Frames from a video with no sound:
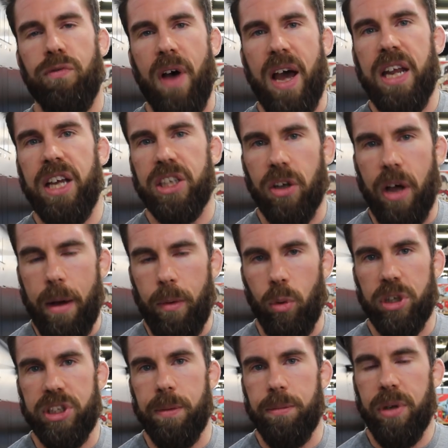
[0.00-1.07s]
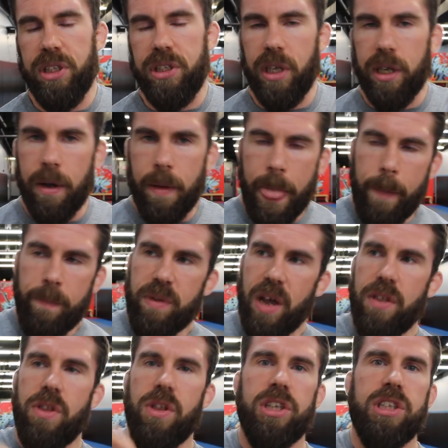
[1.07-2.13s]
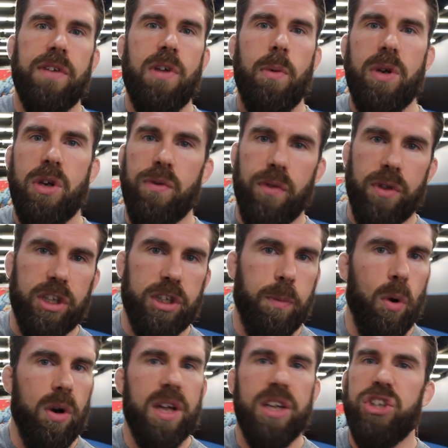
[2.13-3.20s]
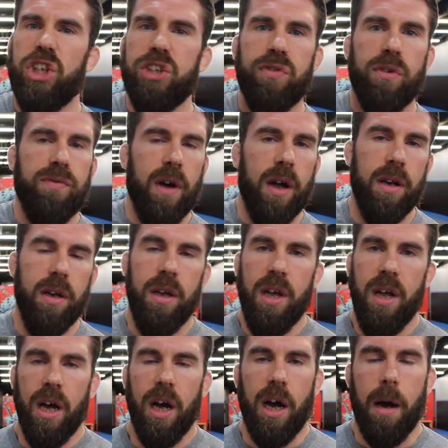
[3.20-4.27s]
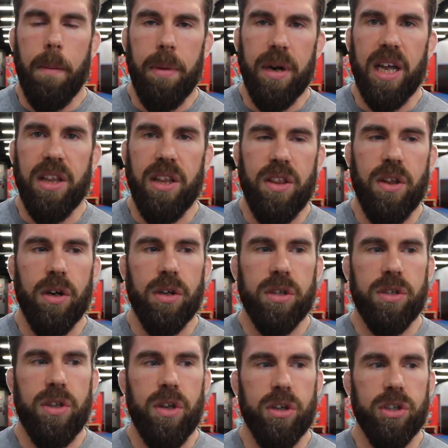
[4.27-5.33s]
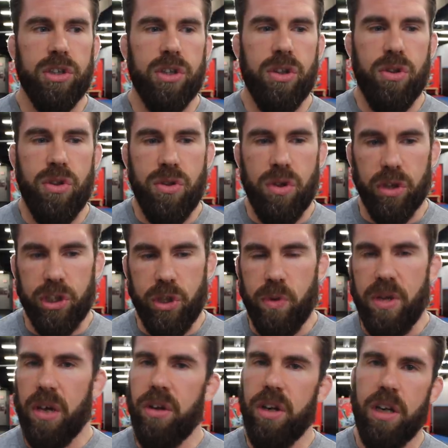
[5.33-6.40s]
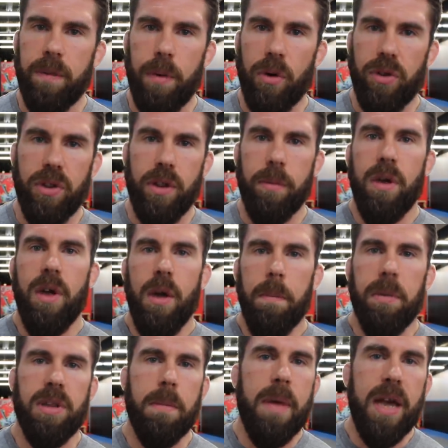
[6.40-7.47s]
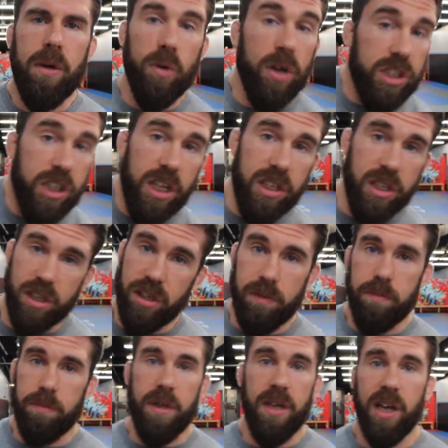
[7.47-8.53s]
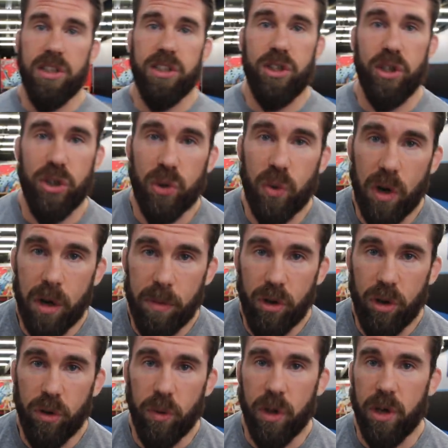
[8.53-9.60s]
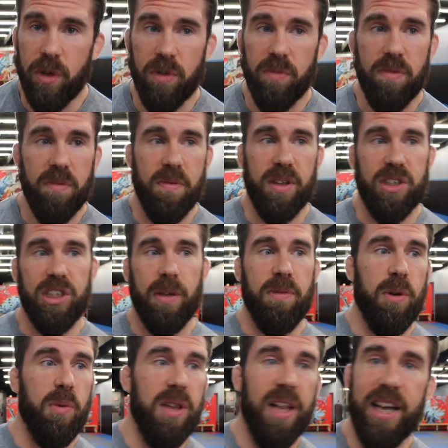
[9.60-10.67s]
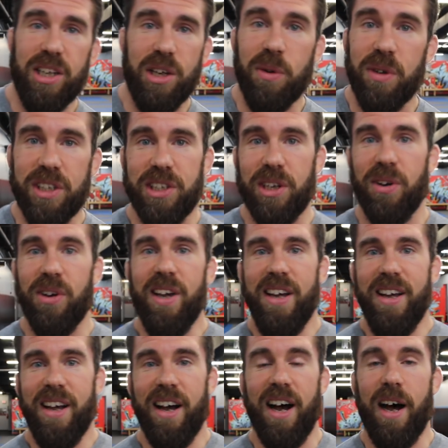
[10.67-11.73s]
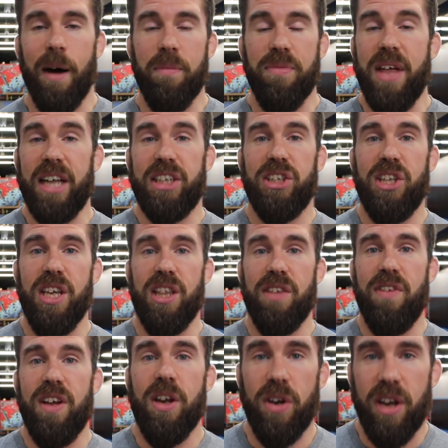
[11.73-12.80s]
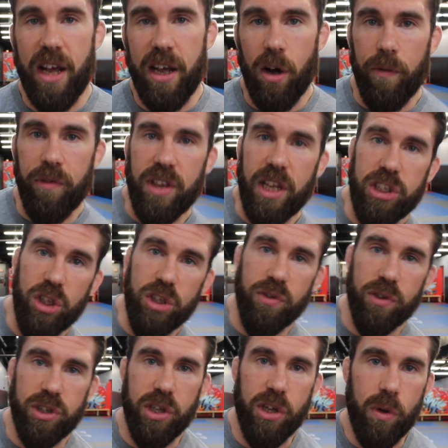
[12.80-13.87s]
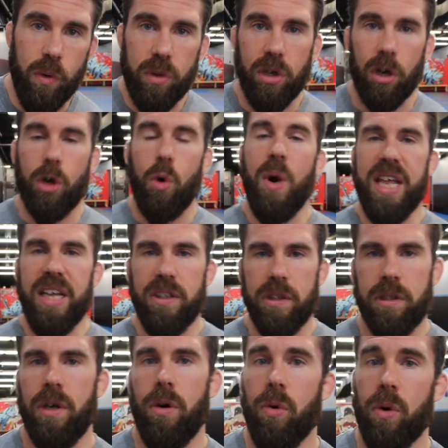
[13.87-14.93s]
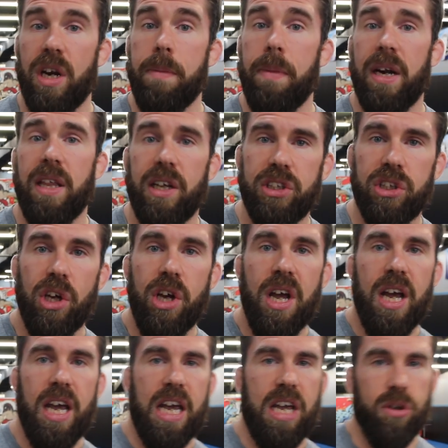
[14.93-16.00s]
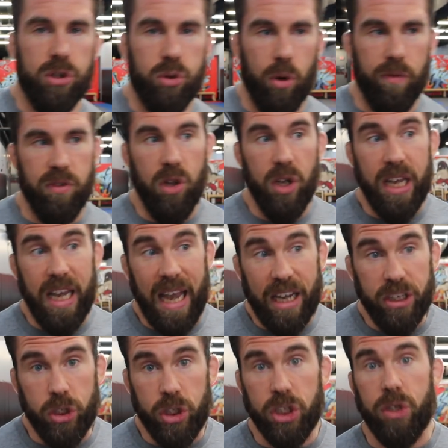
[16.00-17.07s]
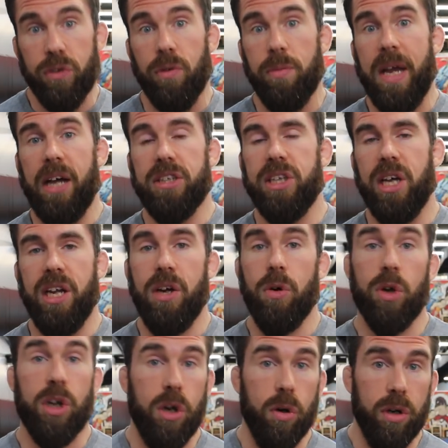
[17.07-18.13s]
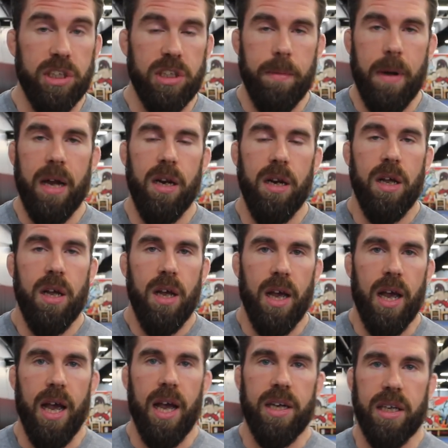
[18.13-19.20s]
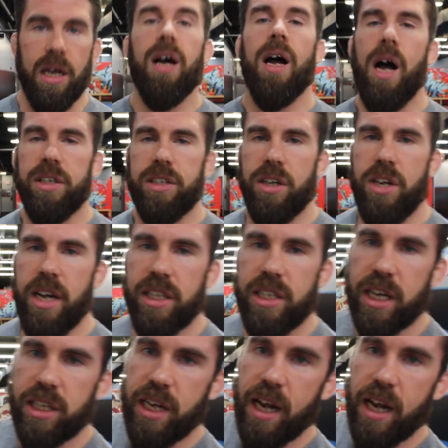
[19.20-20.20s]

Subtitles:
fighting is a lot more simplistic, and then the stuff that we do for the sport is just for fun. But again, there's utility to both of them. But the main reason is because it's enjoyable and it's something we like doing. So that's the video today. Hopefully that's useful to you, Tarquinius, or anybody that's either sort of looking at jiu-jitsu from the outside in or curious about it. And I'll talk to you guys next